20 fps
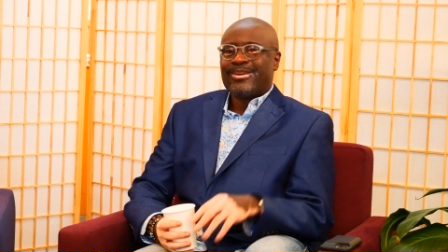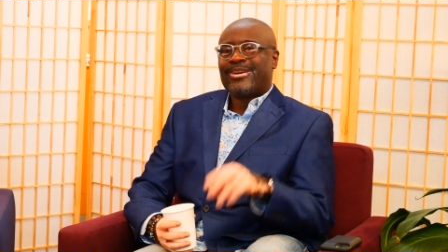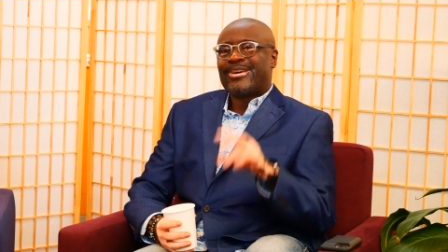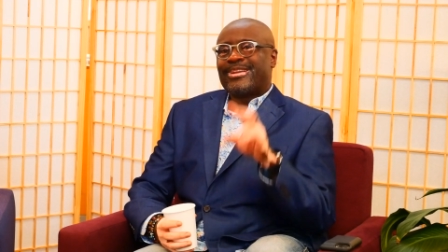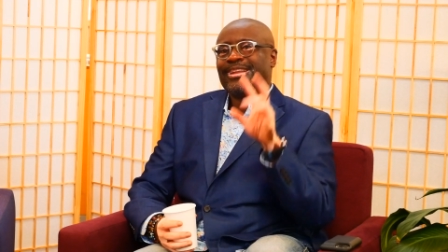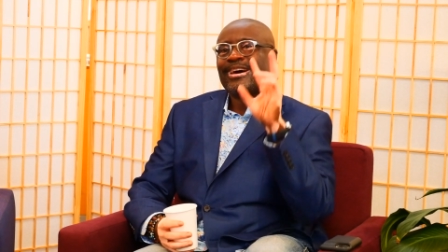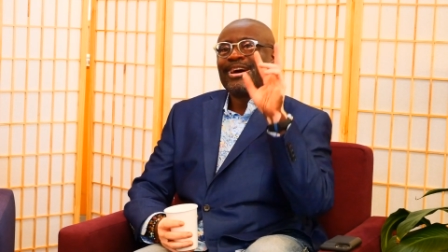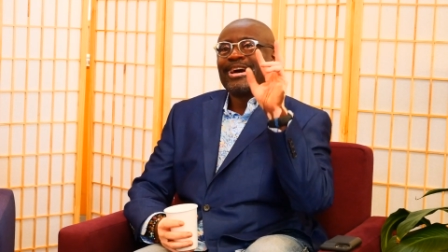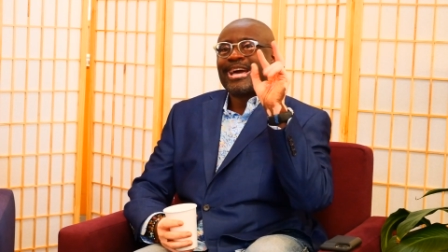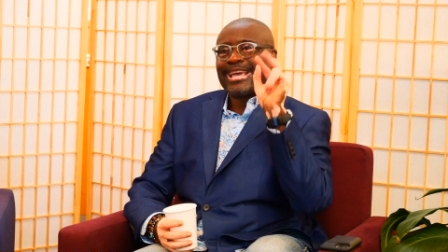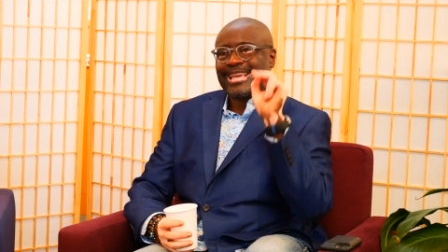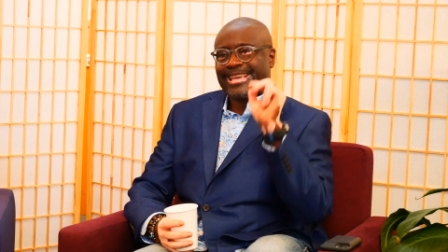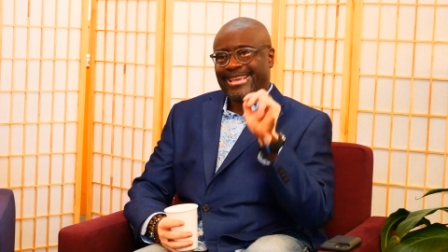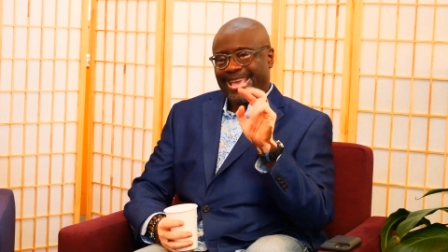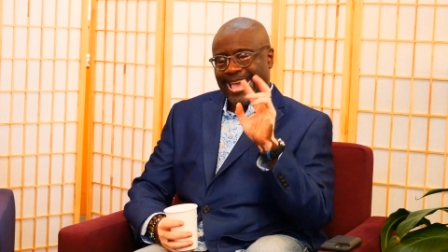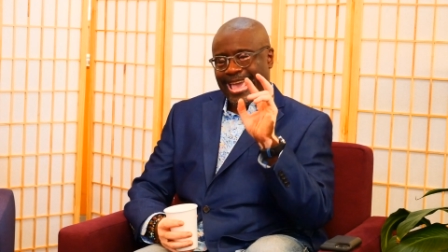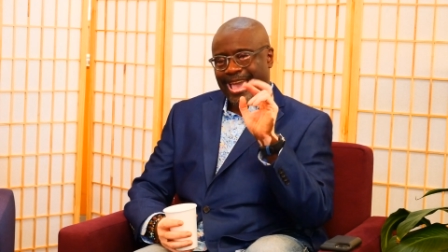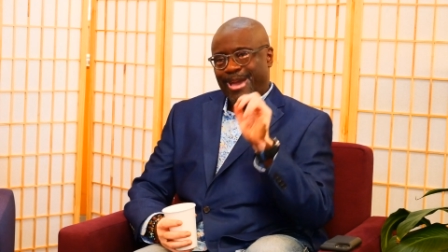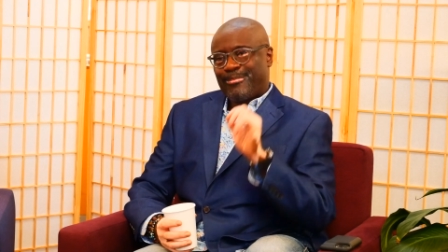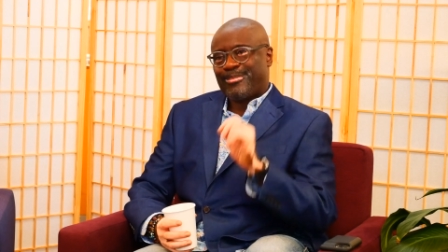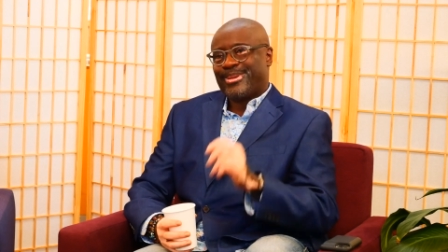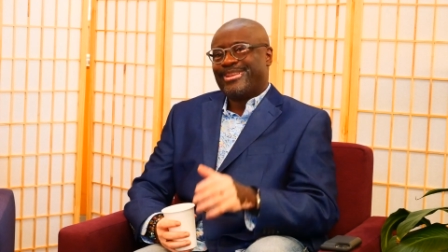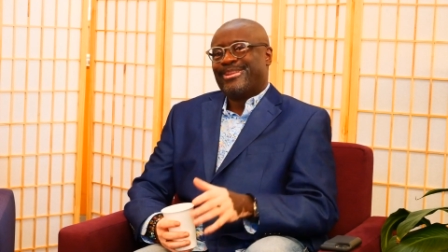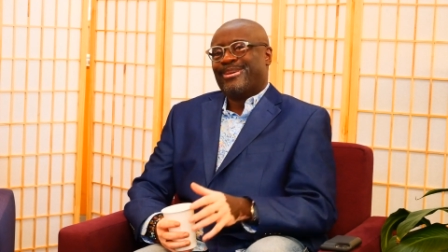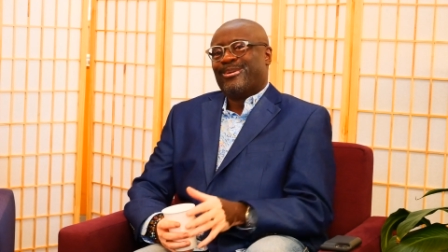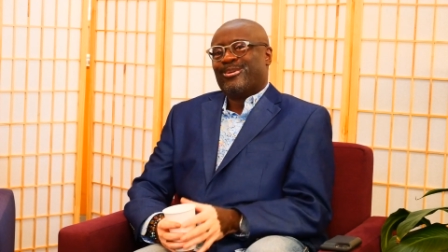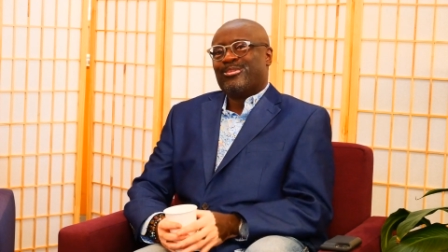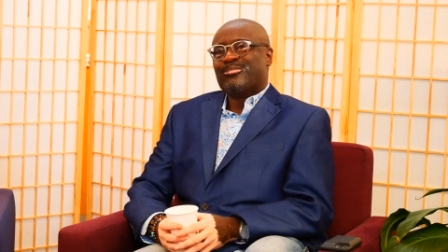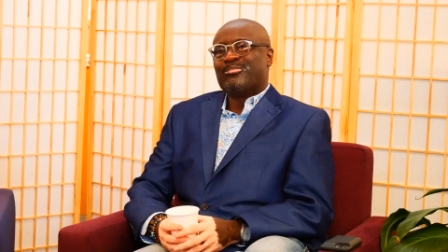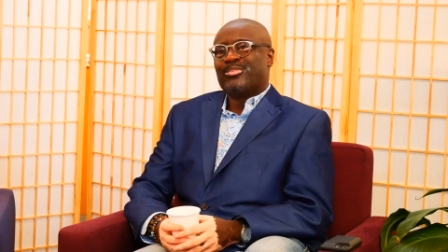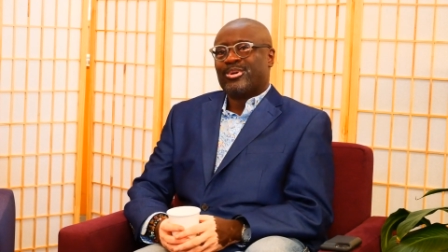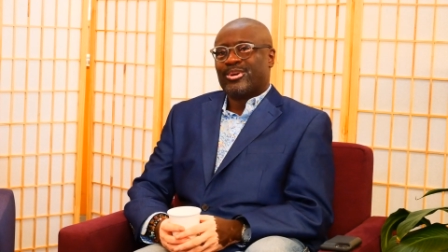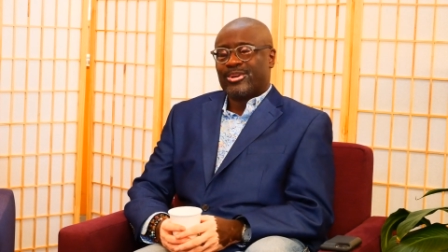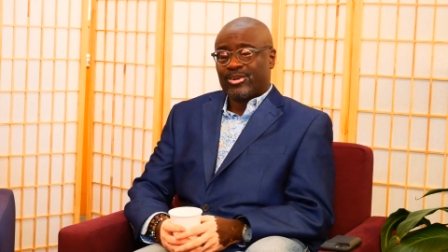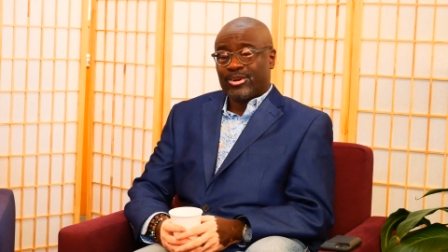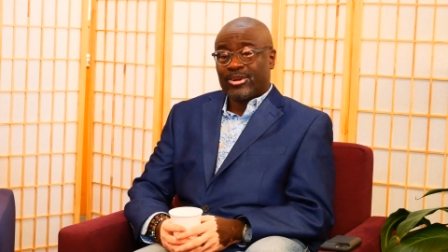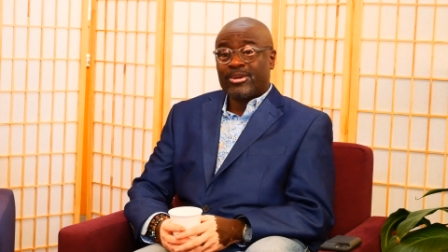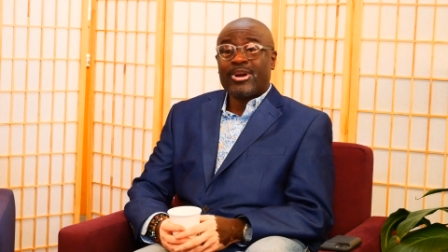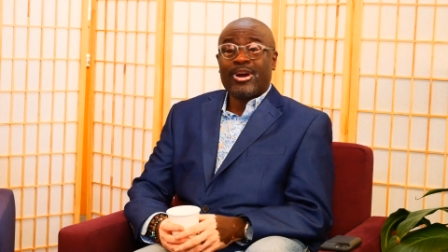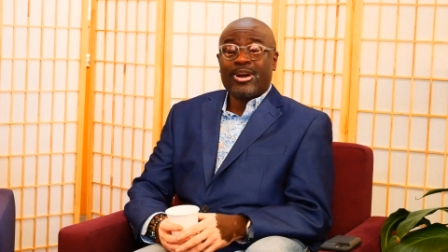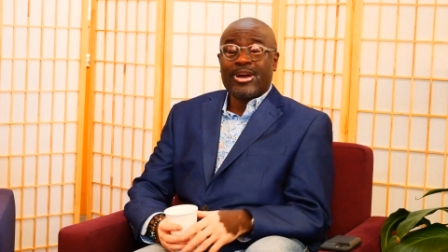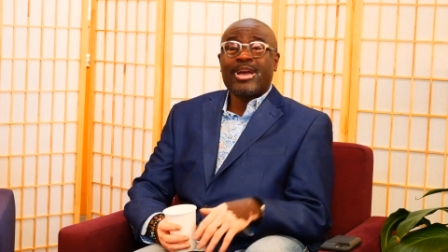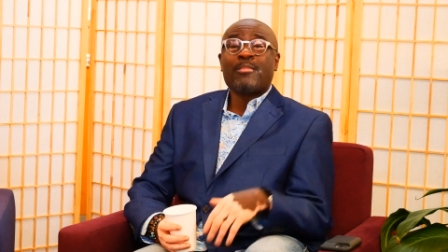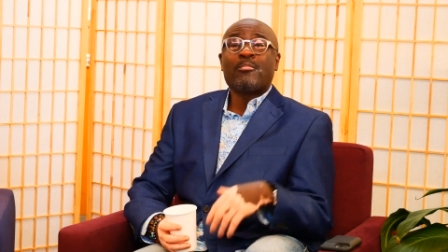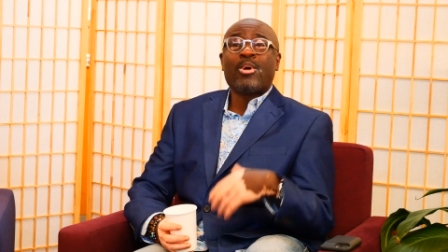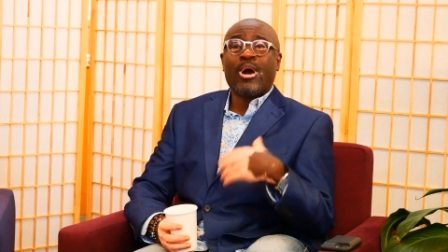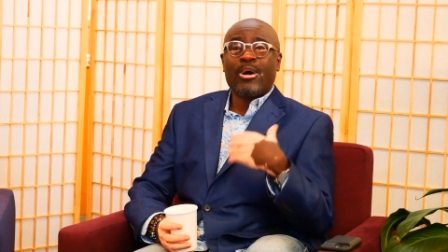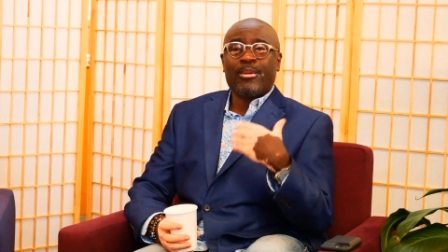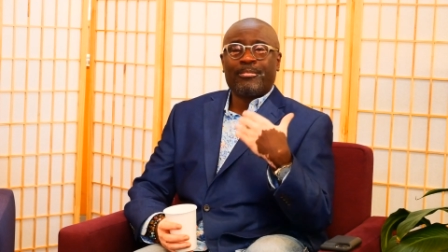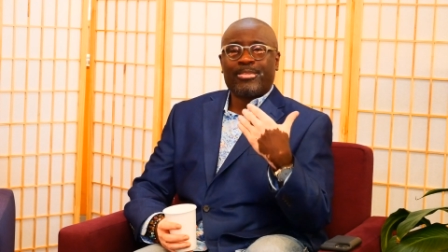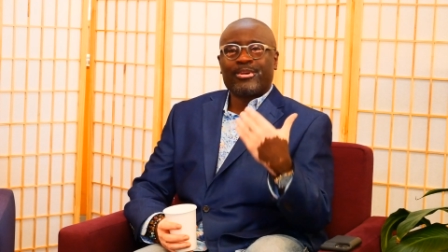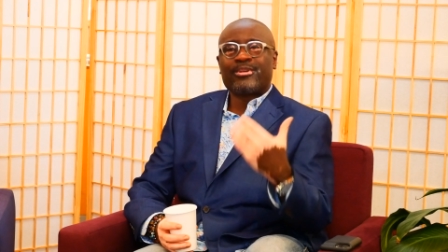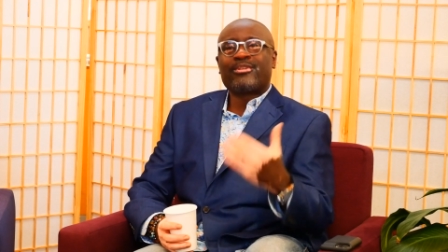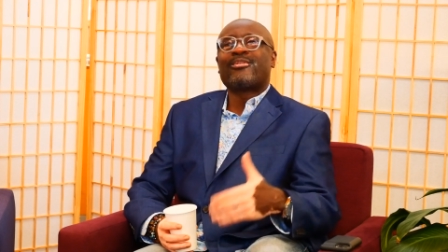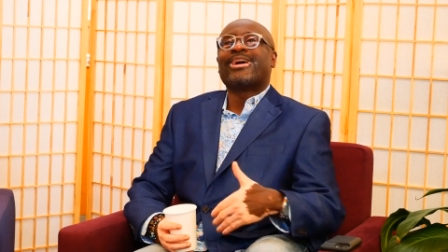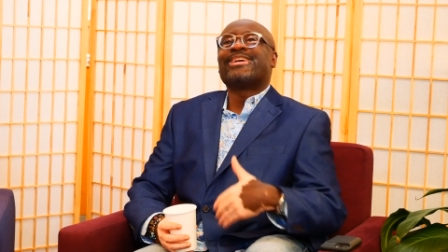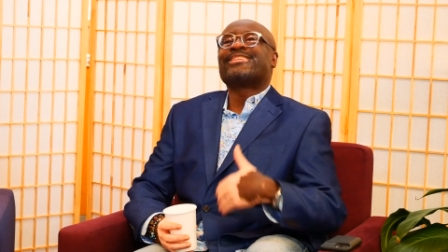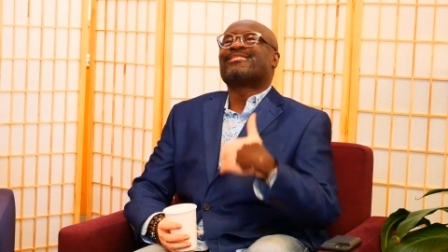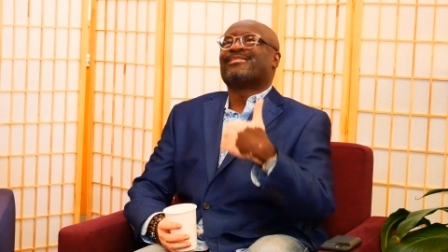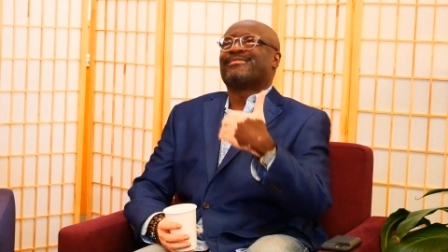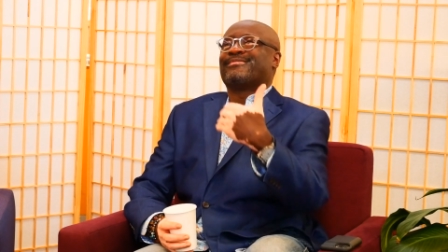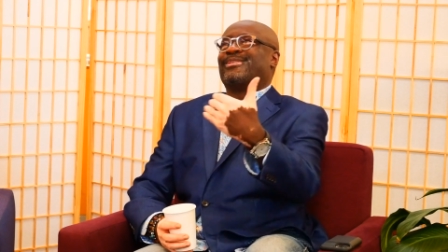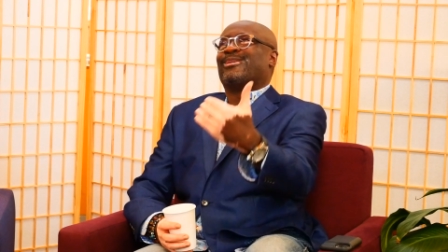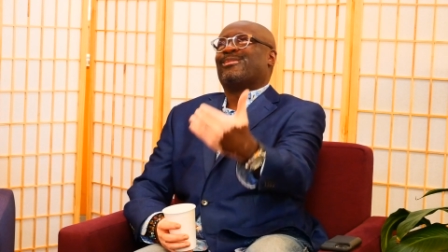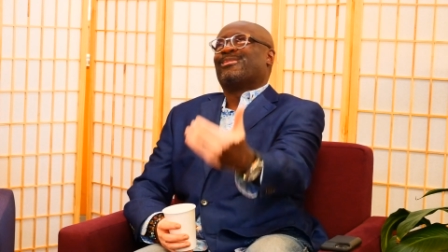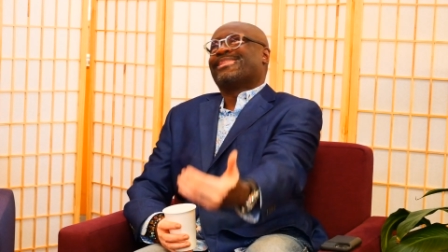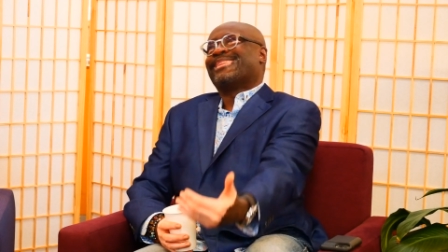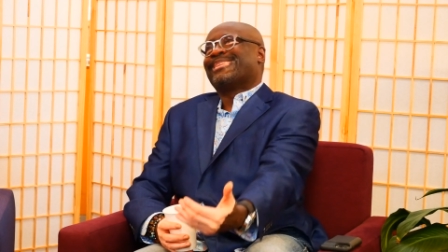on a happy note, but or a, a progressive note.